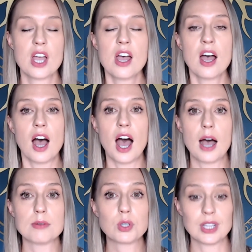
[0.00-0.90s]
Um,
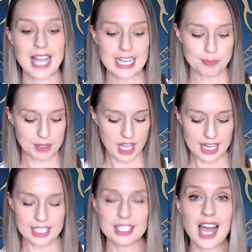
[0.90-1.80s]
so last but
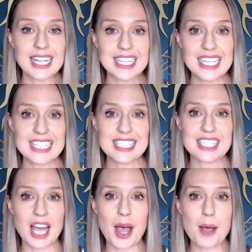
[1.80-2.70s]
not least,
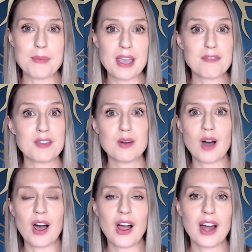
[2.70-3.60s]
um, if you
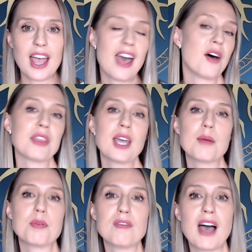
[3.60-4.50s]
are a healthcare
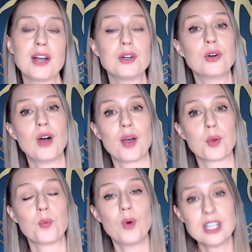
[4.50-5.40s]
provider who either
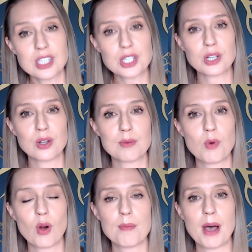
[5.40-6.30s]
wants to learn
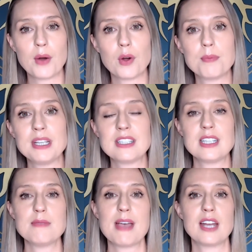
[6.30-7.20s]
more about obesity
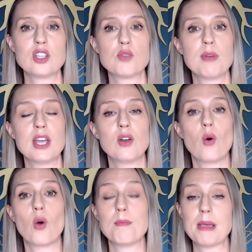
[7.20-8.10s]
management
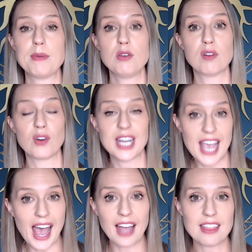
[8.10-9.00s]
or maybe you've already
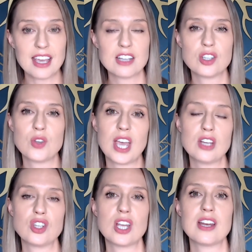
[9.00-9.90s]
had the
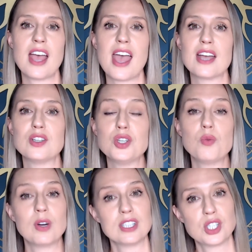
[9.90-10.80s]
education and you
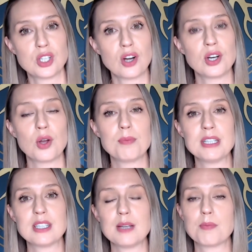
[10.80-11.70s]
want to start an
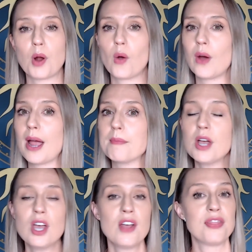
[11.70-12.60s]
obesity program,
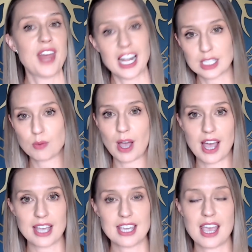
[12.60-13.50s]
that's why I
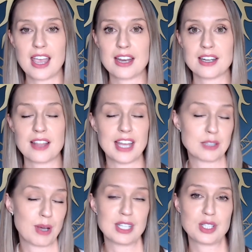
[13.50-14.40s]
gained, that's
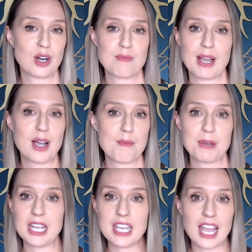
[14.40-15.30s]
why I started my
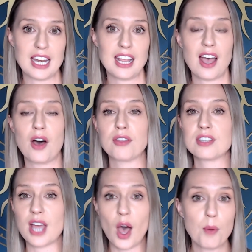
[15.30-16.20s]
company Gaining Health to
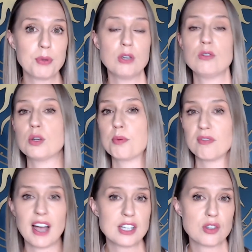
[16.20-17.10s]
help you, to
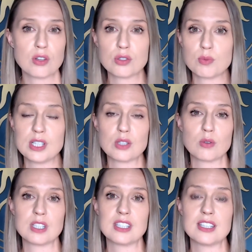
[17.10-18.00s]
provide you those
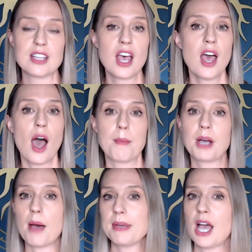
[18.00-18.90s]
resources. I'm
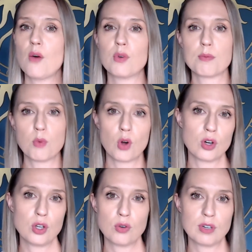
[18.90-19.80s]
coming out with more
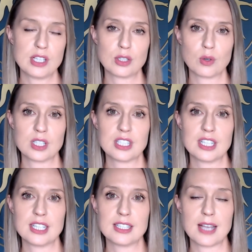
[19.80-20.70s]
new
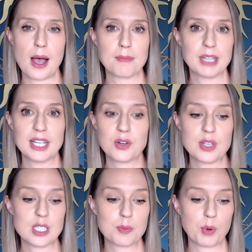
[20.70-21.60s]
resources um, later
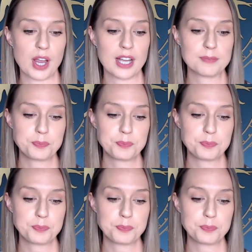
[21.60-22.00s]
this spring.